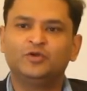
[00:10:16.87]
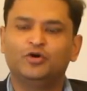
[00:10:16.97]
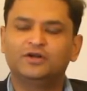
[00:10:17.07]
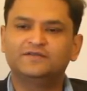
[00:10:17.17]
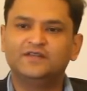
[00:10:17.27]

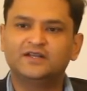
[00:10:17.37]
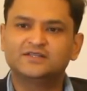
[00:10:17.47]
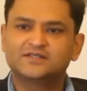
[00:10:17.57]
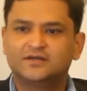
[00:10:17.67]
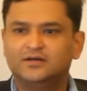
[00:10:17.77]
or if there
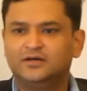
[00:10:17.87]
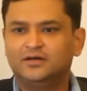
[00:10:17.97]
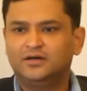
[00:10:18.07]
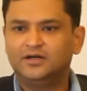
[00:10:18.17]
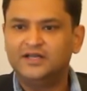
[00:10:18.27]
is
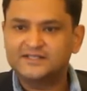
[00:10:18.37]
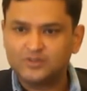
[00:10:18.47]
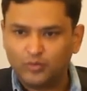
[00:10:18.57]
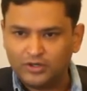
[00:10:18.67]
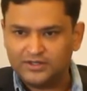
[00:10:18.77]
a
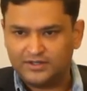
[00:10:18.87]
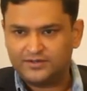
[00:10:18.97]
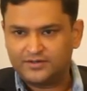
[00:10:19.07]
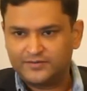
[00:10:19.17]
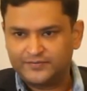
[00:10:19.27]
laser wall
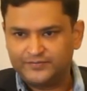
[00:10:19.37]
there,